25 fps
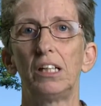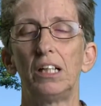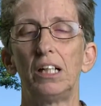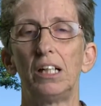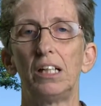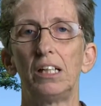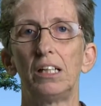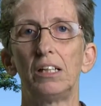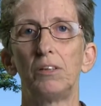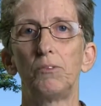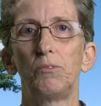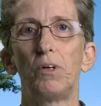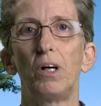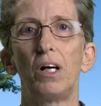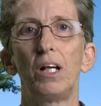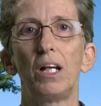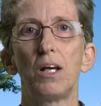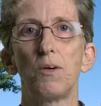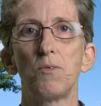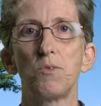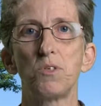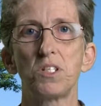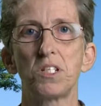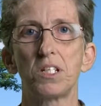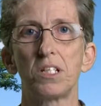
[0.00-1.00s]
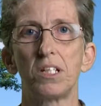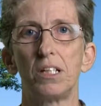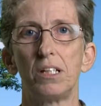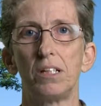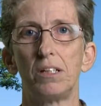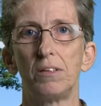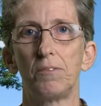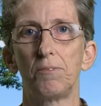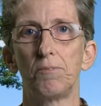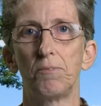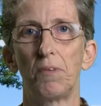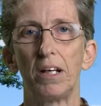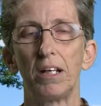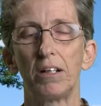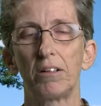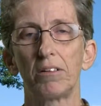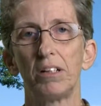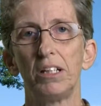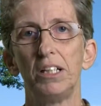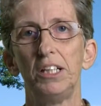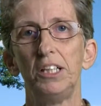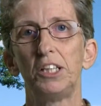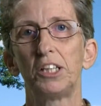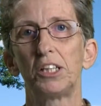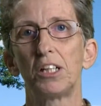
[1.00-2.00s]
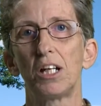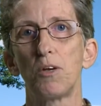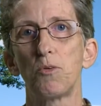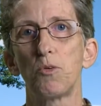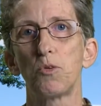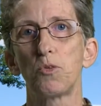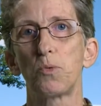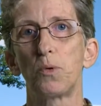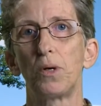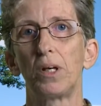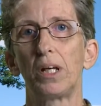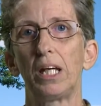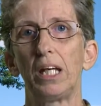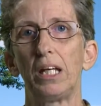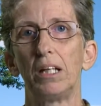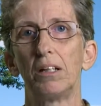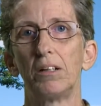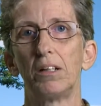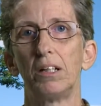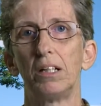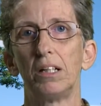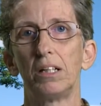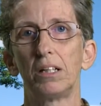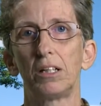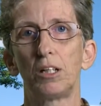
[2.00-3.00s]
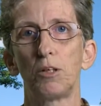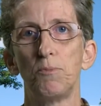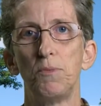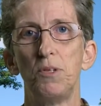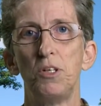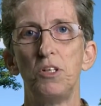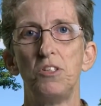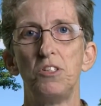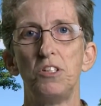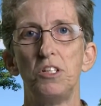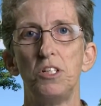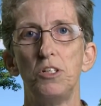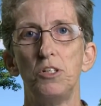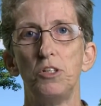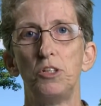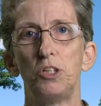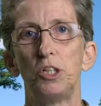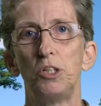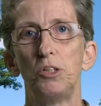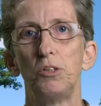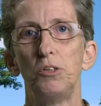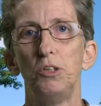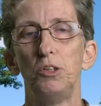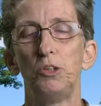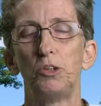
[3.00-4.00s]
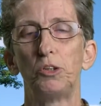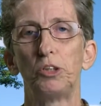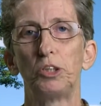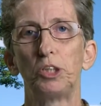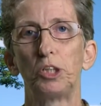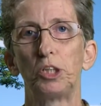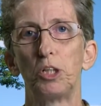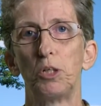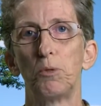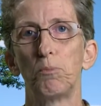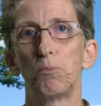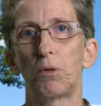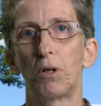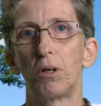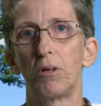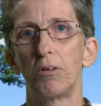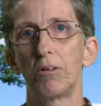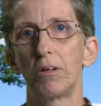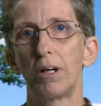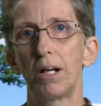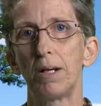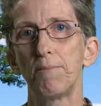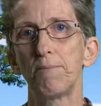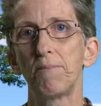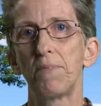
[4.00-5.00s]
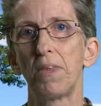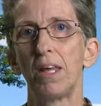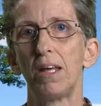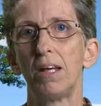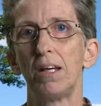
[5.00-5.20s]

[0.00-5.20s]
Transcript: While I was in Micronesia, I was working on a community nutrition program.